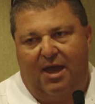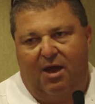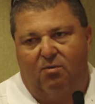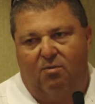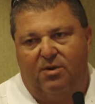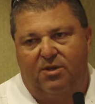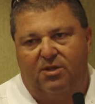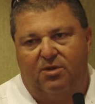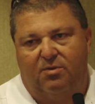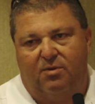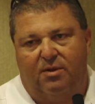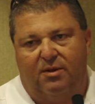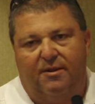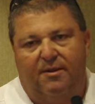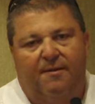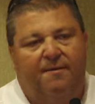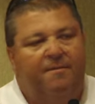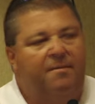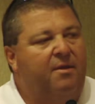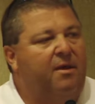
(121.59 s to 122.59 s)
how we do it,
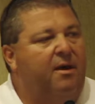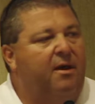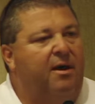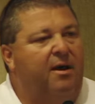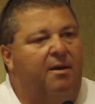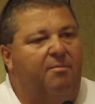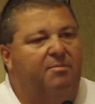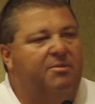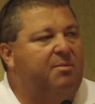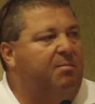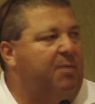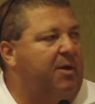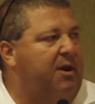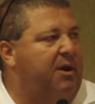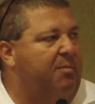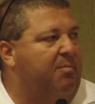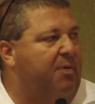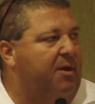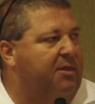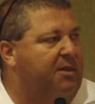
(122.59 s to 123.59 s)

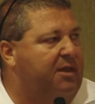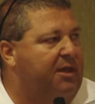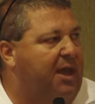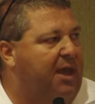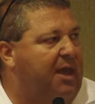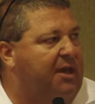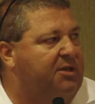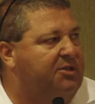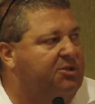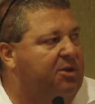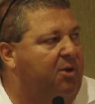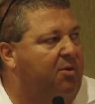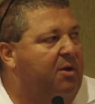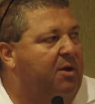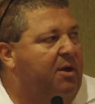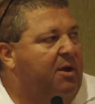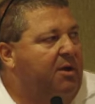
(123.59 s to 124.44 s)
depending upon the case. So